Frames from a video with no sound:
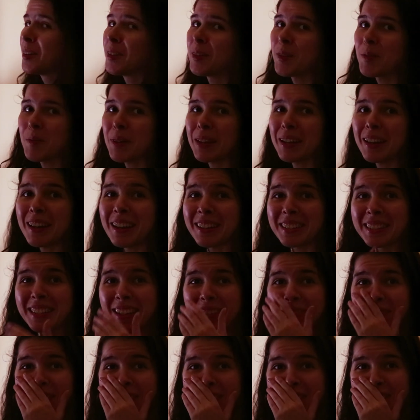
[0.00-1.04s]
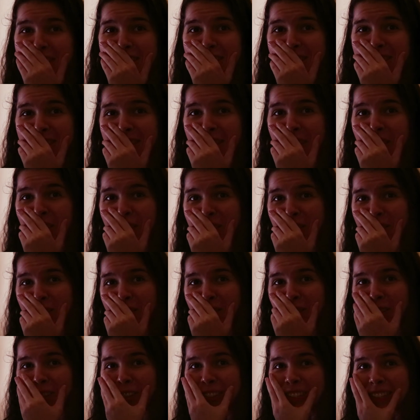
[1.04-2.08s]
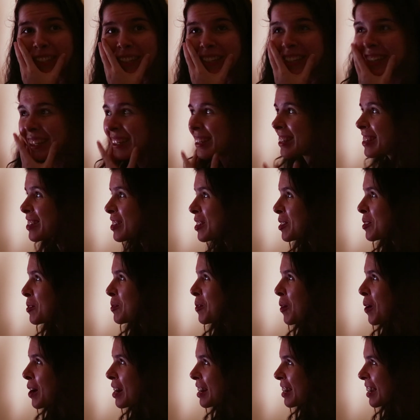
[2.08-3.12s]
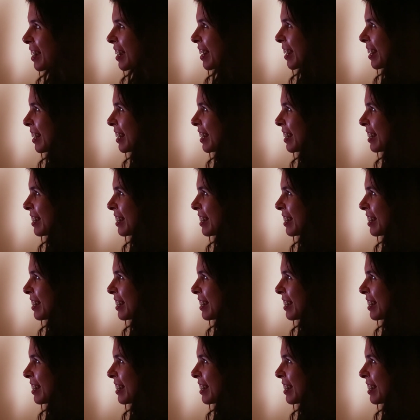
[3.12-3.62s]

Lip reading: Oh my gosh, I'm actually hopeful. This is working.